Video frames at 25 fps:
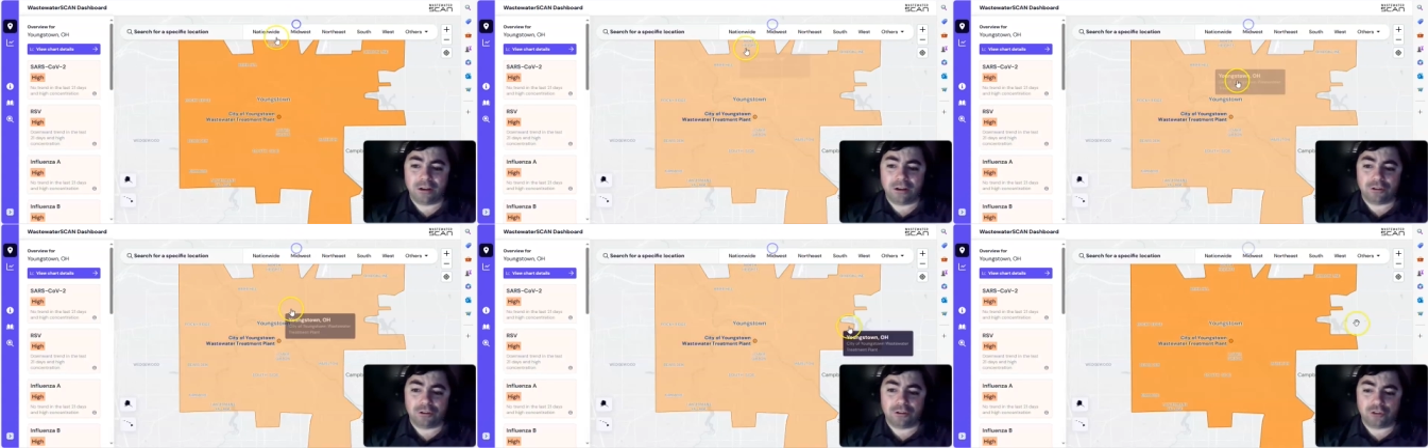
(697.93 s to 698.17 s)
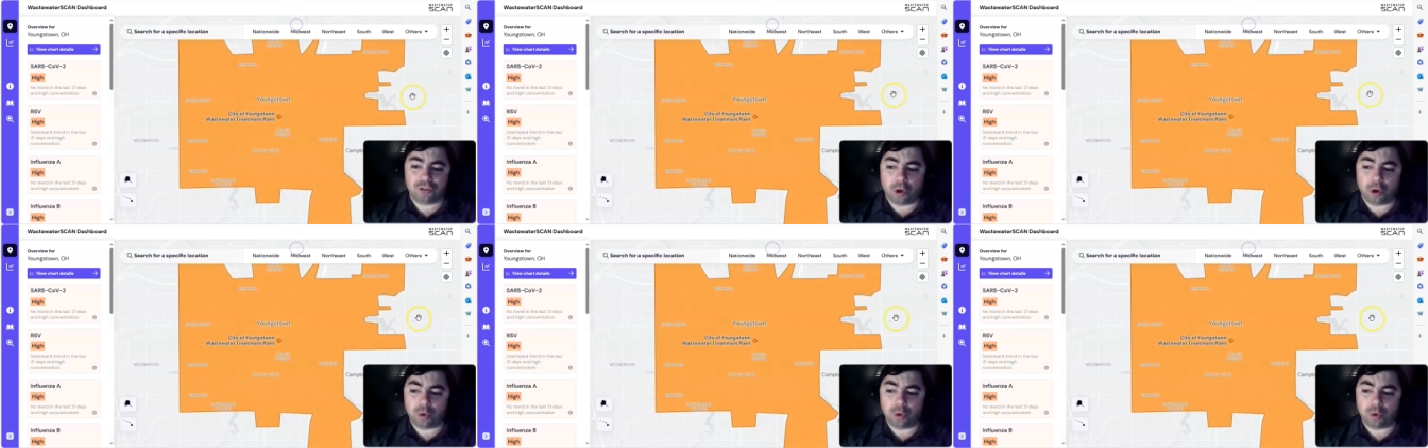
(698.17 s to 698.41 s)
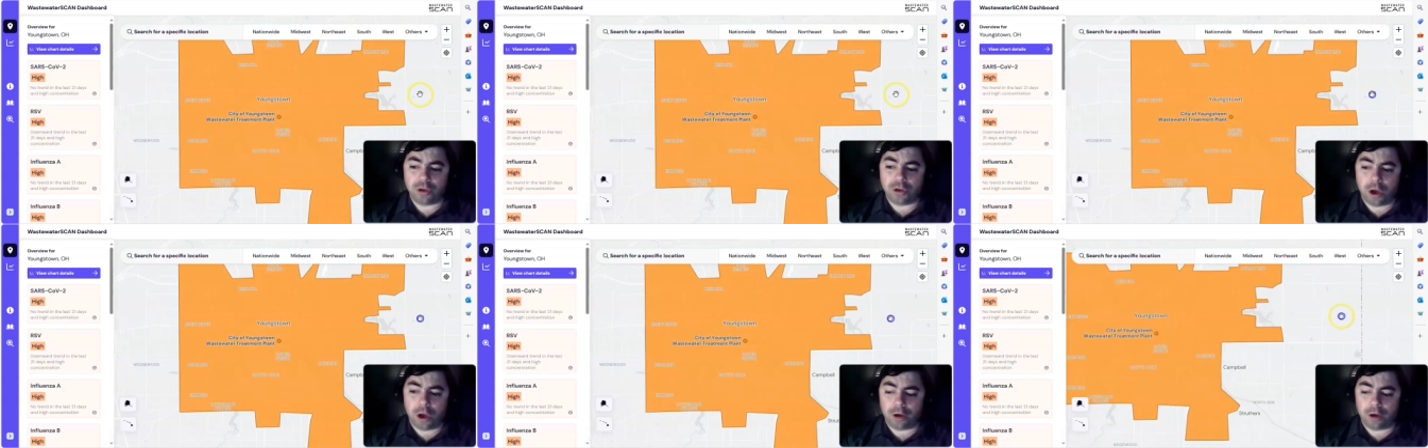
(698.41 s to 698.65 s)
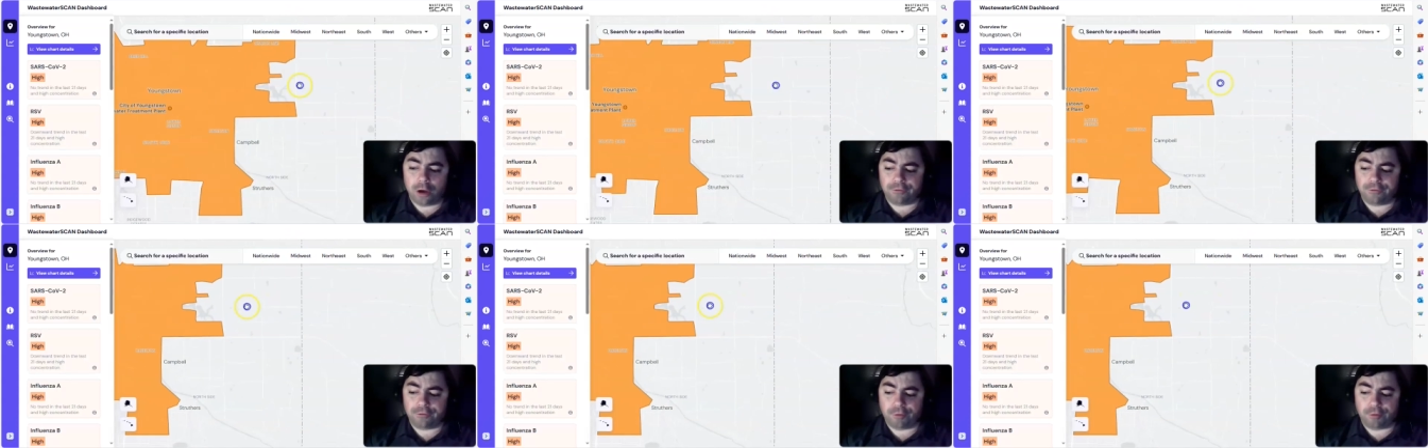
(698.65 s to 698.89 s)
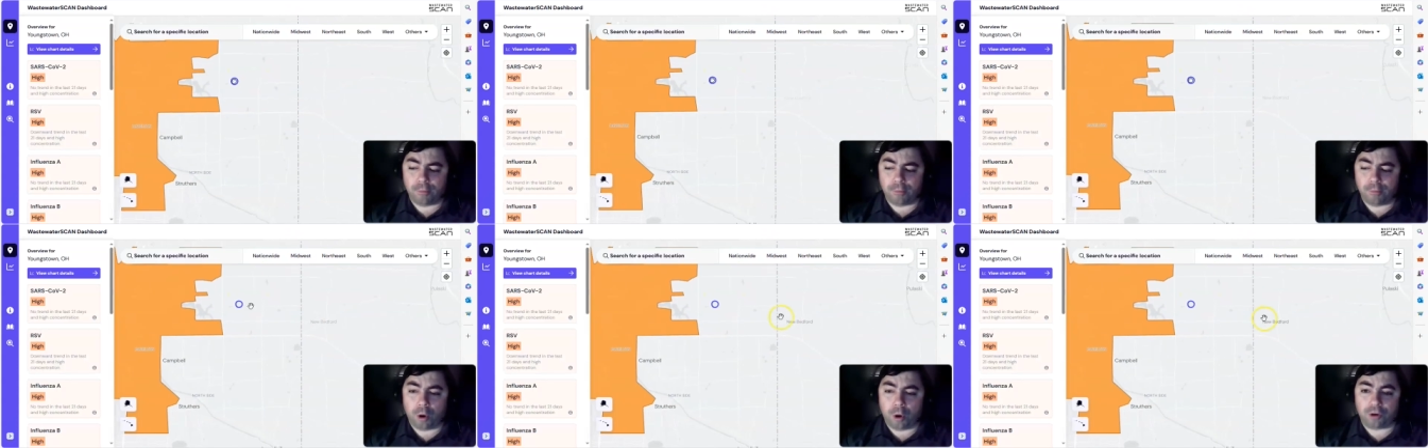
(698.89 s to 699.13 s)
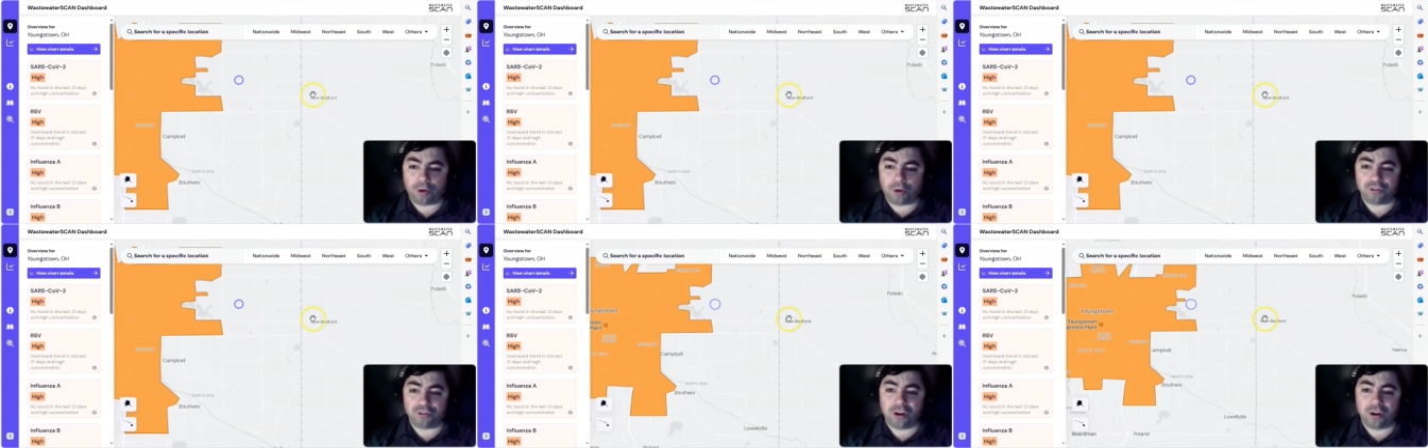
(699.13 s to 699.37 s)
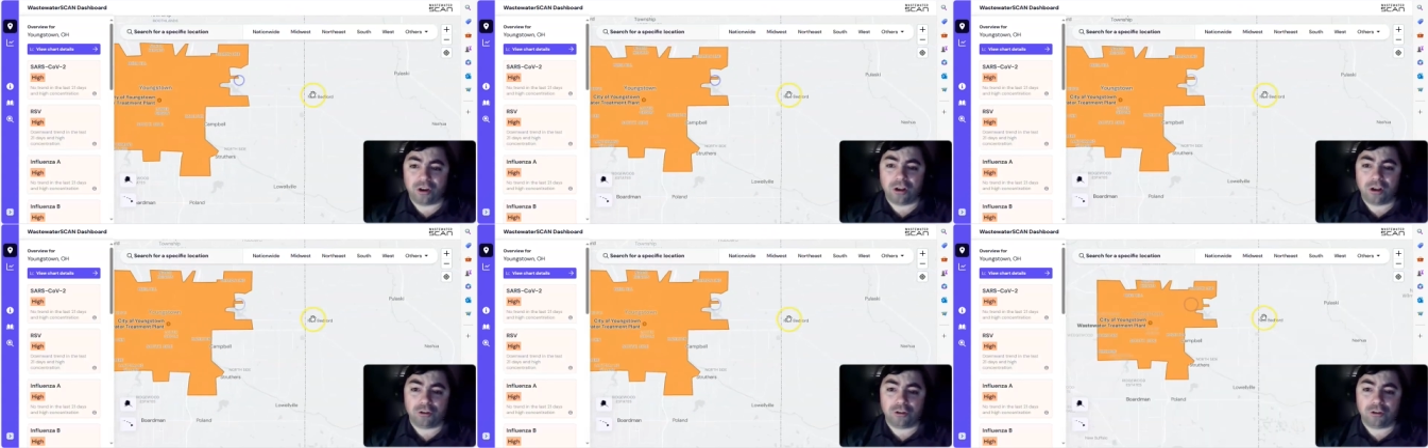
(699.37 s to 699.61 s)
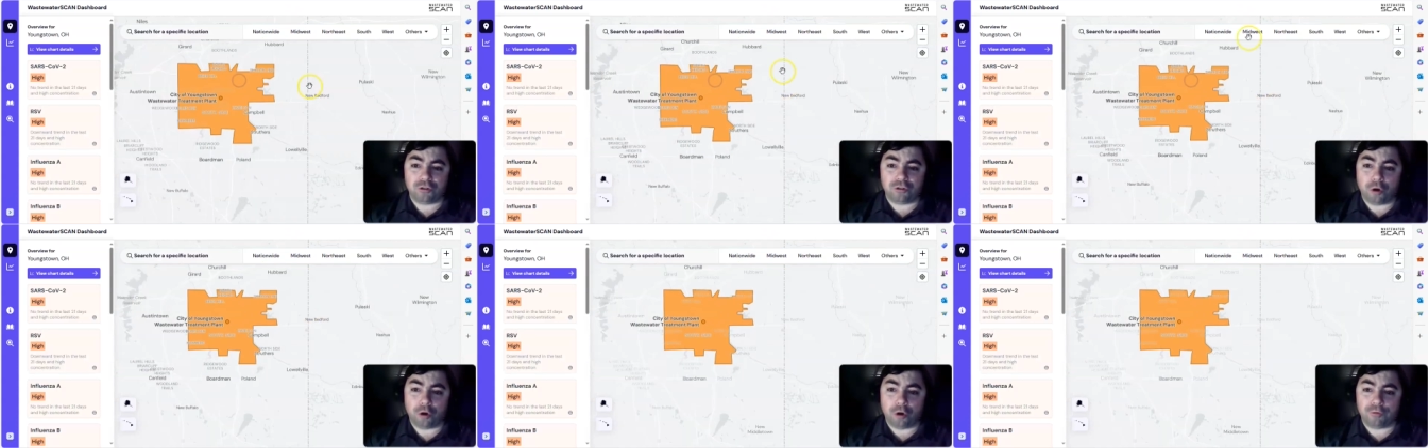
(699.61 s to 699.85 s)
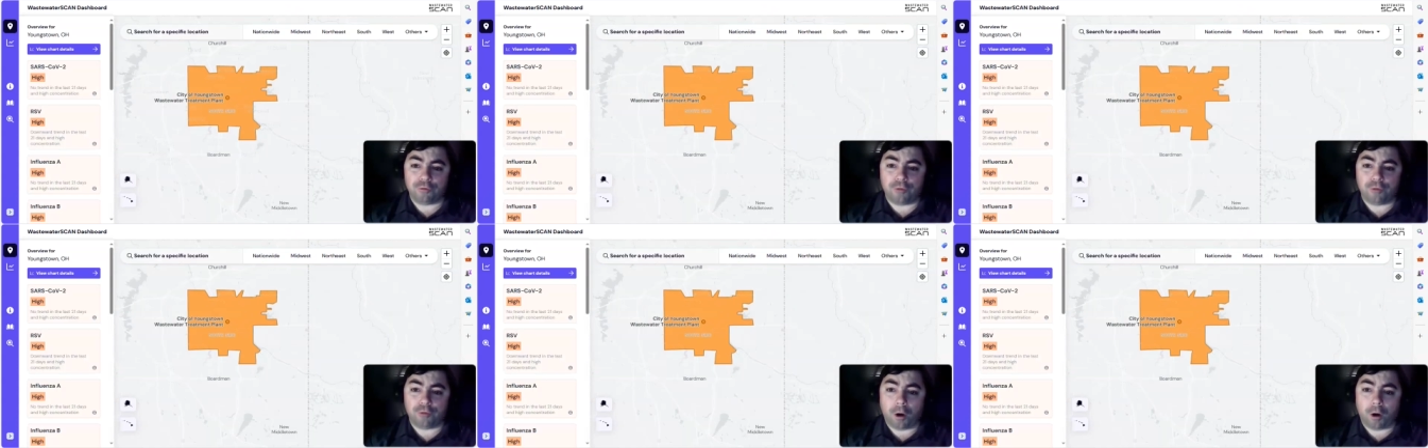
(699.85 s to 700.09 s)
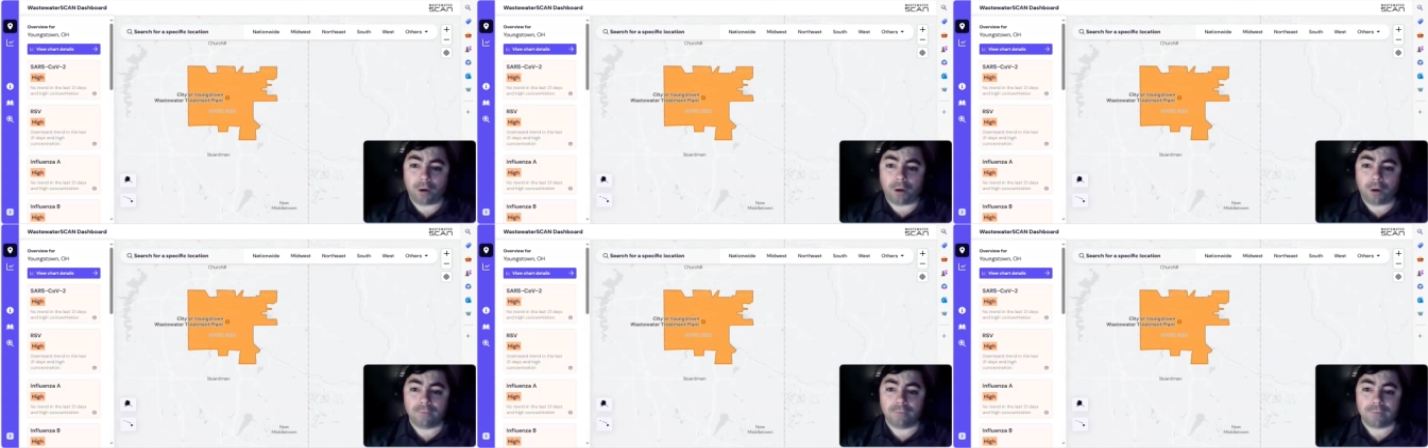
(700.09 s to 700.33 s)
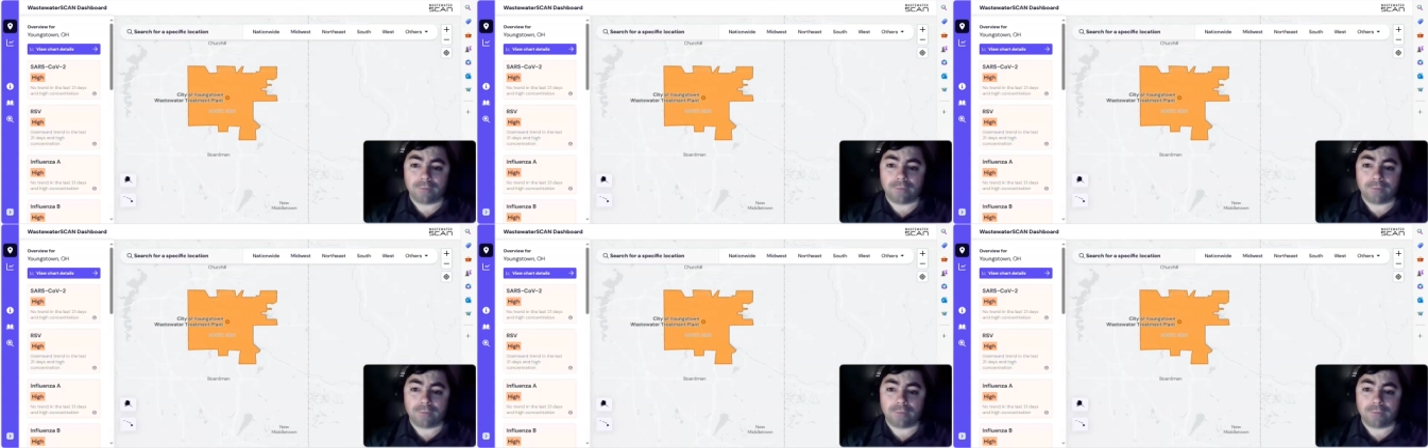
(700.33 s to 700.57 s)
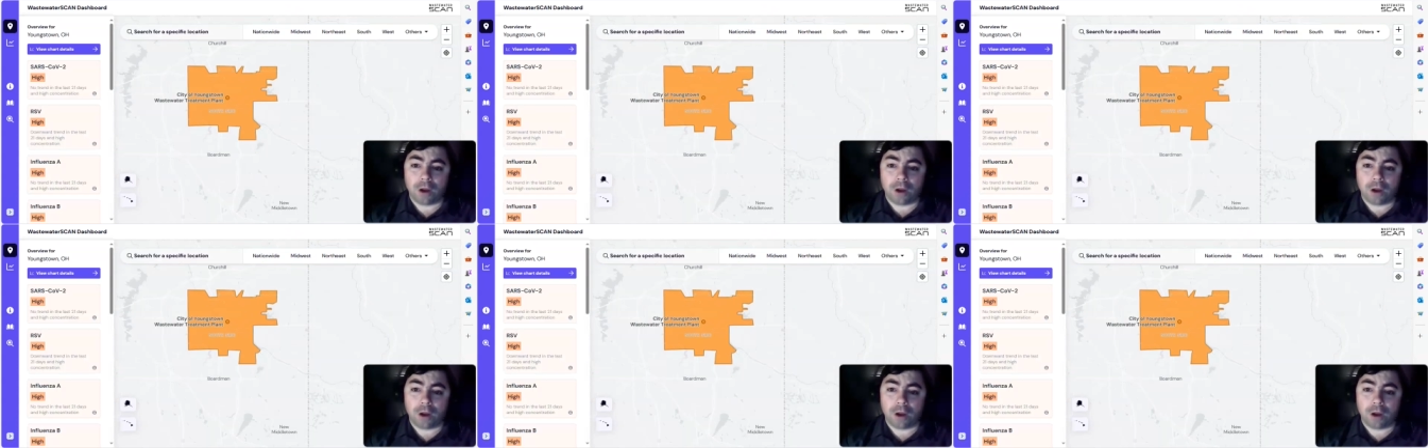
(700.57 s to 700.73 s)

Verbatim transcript: So none for March so far. All